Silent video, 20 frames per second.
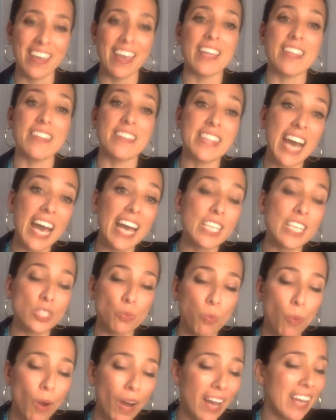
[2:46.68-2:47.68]
And that is
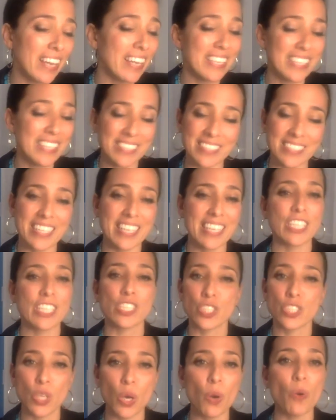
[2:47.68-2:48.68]
why it is getting
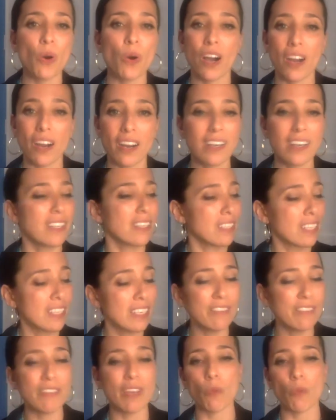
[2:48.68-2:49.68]
so hard to
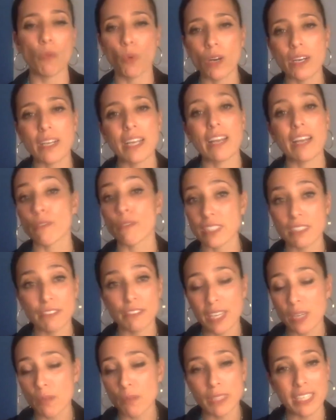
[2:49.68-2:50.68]
live and work and raise a
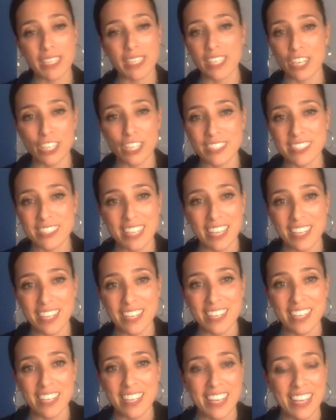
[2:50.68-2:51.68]
family in our state.
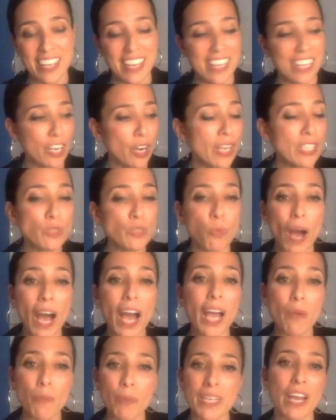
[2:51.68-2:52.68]
You know, it's
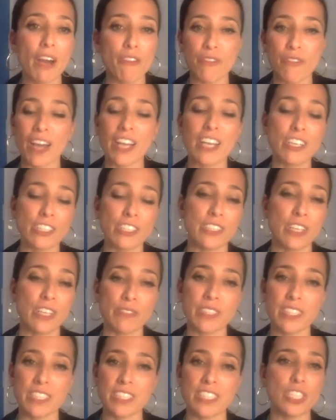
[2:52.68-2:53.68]
why we now find
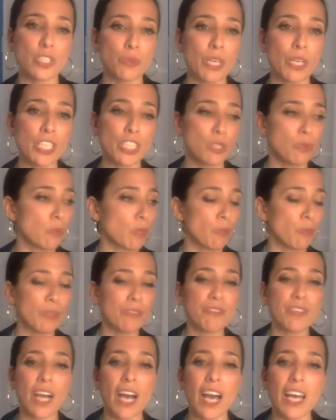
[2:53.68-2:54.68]
ourselves in the situation where
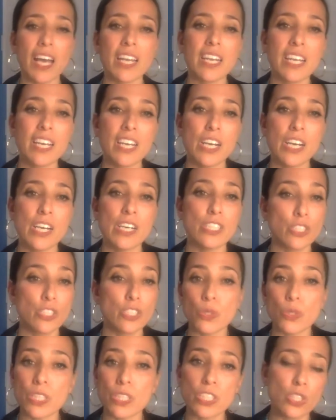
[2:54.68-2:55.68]
we've got
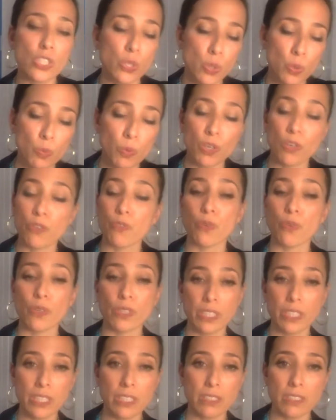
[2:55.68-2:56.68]
students who work for
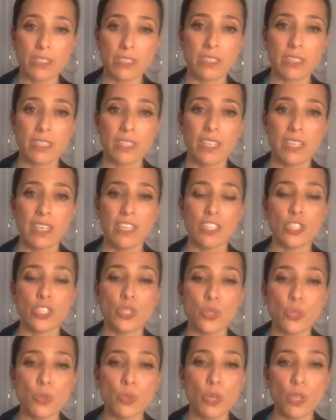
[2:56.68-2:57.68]
years
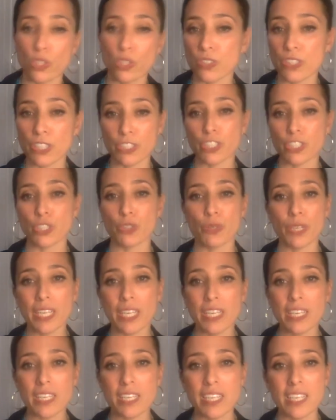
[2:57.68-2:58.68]
to earn their
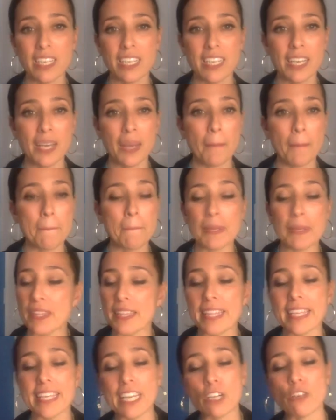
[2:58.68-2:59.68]
degree, but then
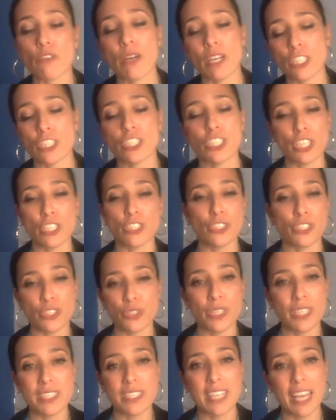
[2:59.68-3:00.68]
they get crushed under
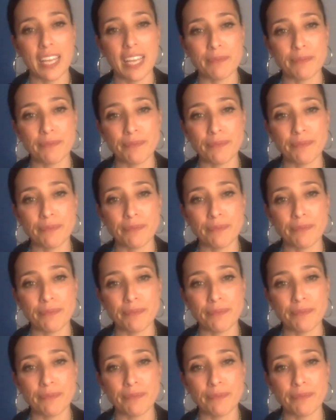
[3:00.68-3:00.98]
student debt.